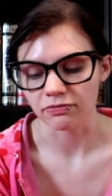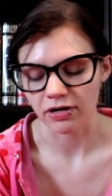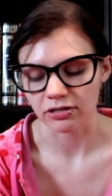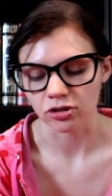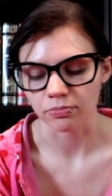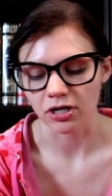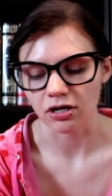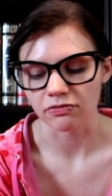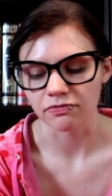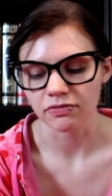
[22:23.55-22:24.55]
the friend group
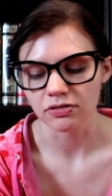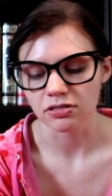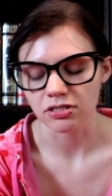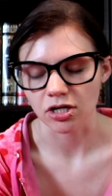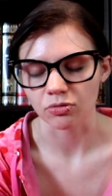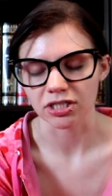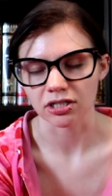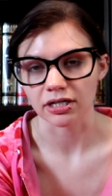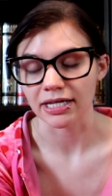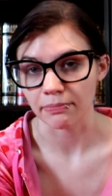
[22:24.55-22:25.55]
of Zoe,
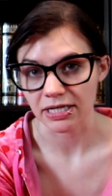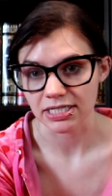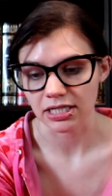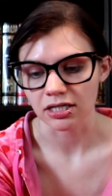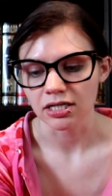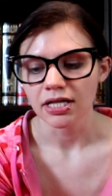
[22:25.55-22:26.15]
Keira, and Mason.